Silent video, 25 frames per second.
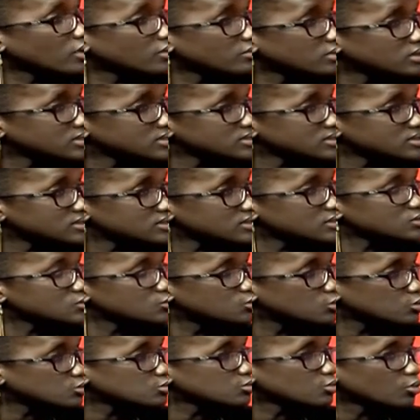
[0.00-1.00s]
arrest is
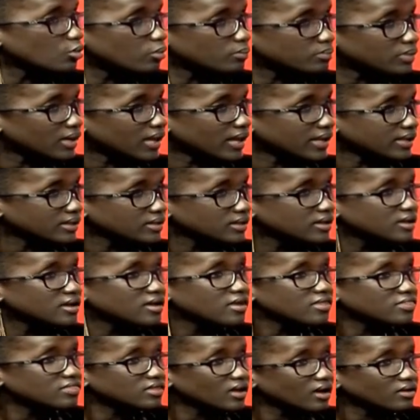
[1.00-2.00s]
going to comply.
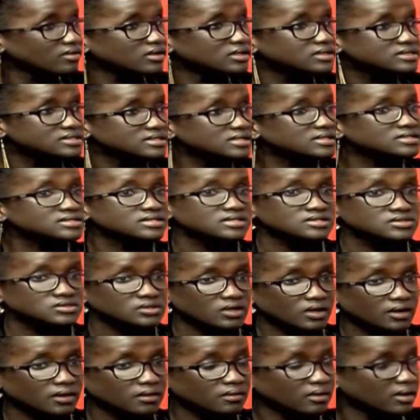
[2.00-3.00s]
There are instances.
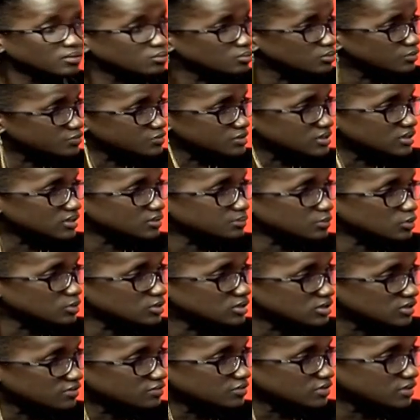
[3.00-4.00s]
Uh, no, my question is,
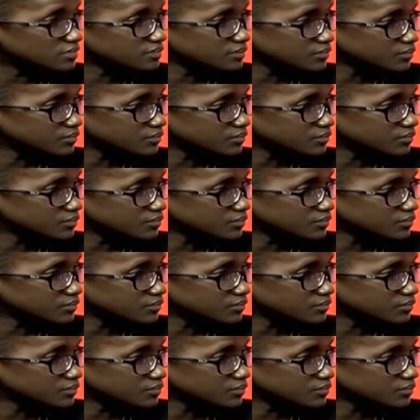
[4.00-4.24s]
in,